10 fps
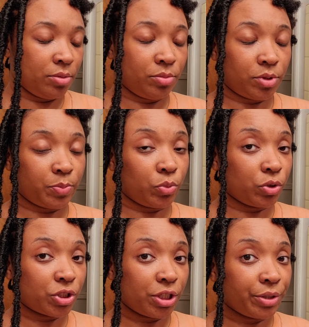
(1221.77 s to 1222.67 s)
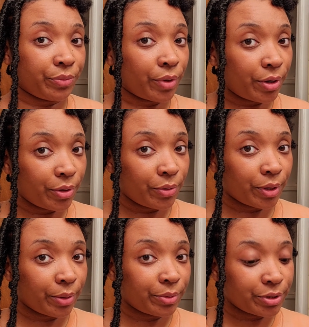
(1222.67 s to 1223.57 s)
Is Porsha in the wrong?
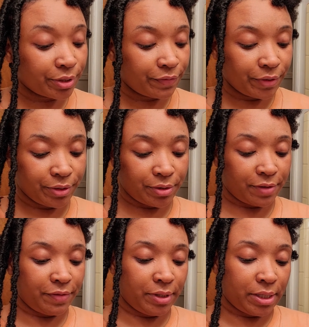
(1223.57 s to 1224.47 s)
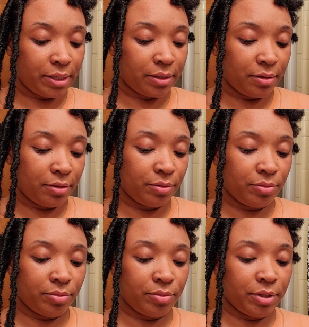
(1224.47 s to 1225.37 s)
Like, what y'all feel? Y'all feel like, oh,
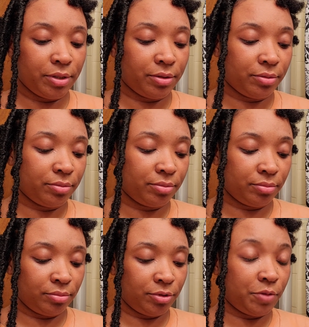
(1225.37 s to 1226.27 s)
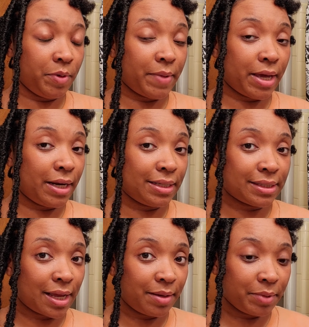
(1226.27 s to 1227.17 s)
well, you should be mad at
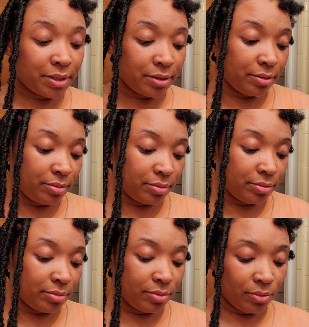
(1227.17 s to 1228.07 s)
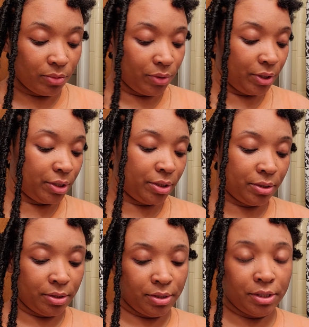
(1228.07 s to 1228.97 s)
Simon too? Or you
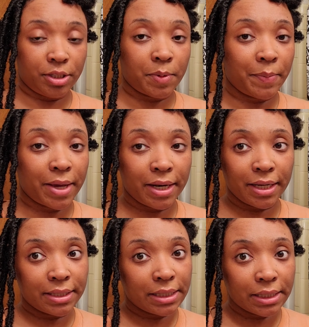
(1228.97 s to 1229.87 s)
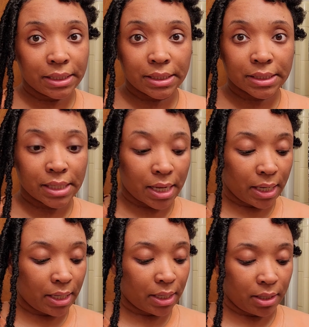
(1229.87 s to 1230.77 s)
should be mad at Dennis?
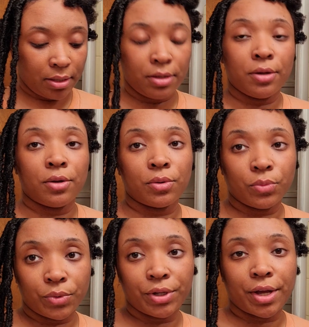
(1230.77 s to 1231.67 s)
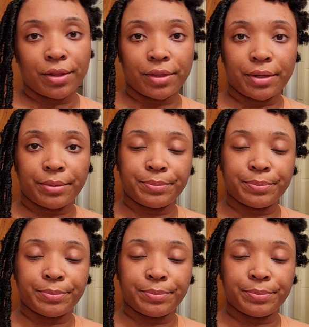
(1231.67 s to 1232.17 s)
Like, what do y'all think?